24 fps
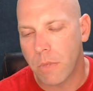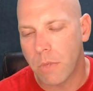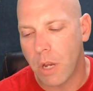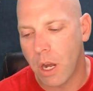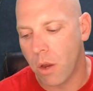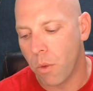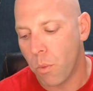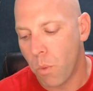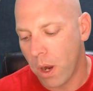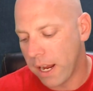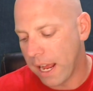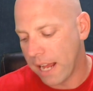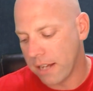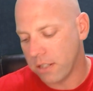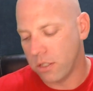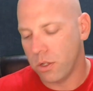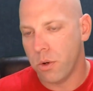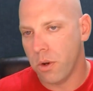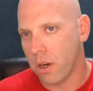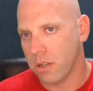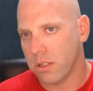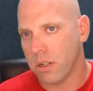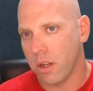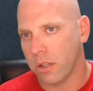you know one guy's
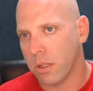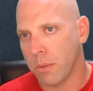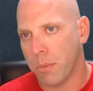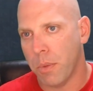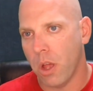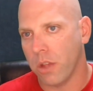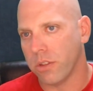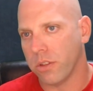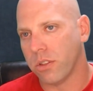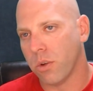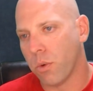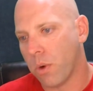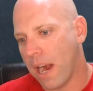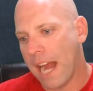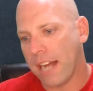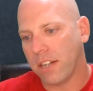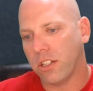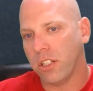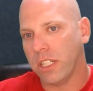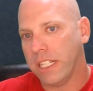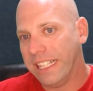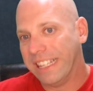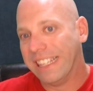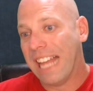two yards off the ball, so we're
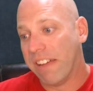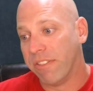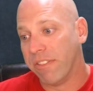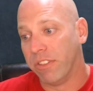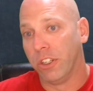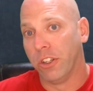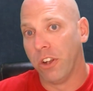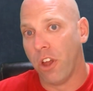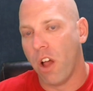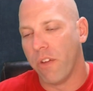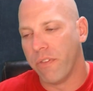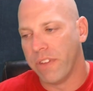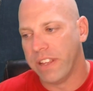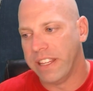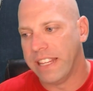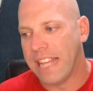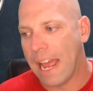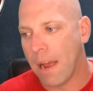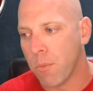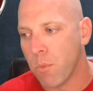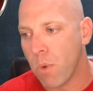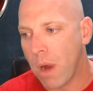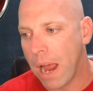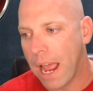actually leveled off in
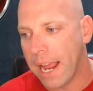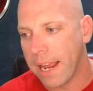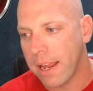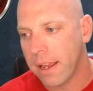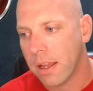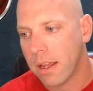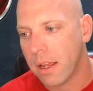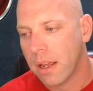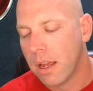that way.